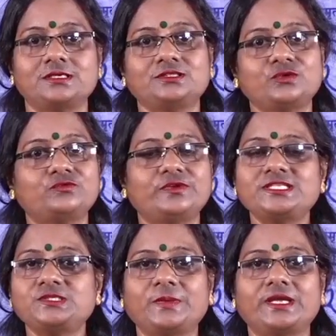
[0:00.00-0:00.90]
The wind
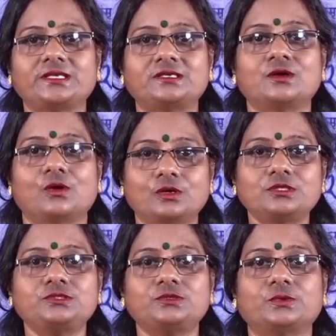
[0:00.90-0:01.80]
speed
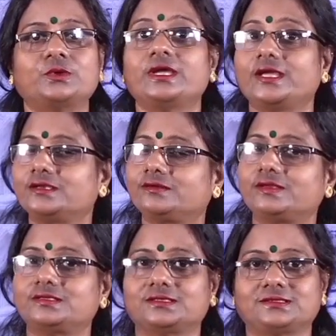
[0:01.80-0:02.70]
also
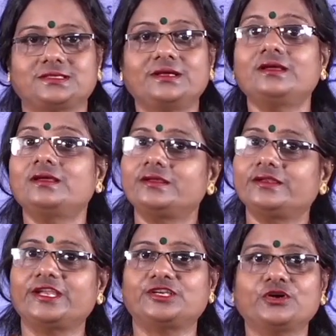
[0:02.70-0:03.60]
increases the
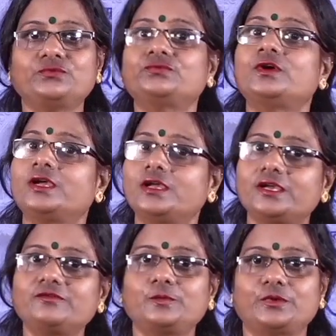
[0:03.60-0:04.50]
rate of
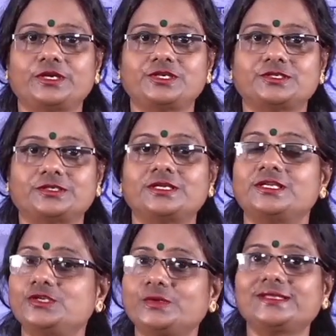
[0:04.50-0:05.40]
evaporation.
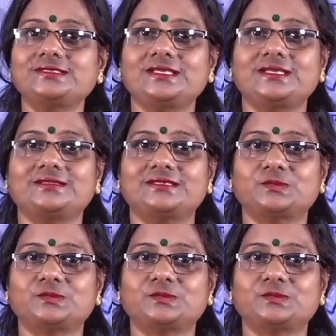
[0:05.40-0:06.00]
You can see in this